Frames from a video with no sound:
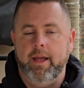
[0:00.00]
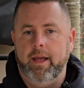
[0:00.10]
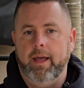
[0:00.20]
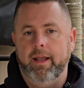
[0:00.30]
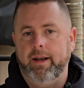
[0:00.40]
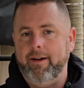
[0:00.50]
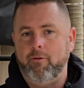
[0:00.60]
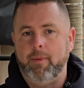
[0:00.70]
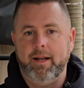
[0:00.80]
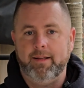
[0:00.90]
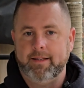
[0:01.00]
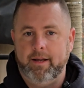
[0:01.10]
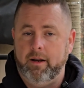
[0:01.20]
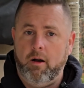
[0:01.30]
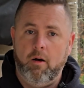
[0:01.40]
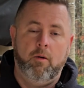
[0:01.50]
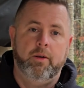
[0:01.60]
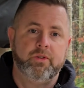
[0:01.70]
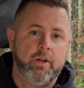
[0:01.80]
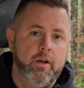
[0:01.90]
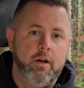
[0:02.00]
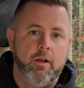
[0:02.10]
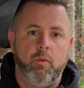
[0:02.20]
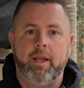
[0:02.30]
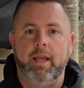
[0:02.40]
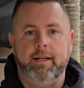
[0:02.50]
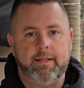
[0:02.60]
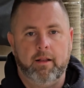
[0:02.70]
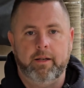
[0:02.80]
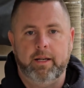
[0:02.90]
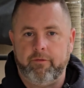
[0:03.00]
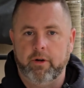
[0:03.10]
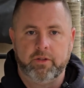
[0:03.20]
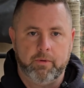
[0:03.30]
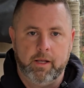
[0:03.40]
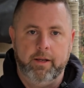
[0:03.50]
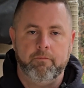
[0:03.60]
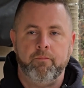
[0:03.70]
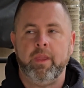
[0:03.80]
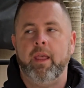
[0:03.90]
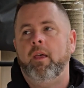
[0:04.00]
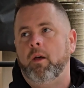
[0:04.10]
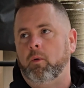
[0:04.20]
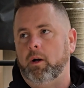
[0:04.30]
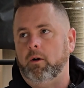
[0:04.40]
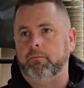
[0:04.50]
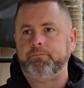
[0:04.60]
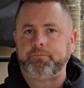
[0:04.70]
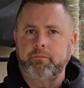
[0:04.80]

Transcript: and everybody said, oh, it's good, we can't tell the difference really. Well,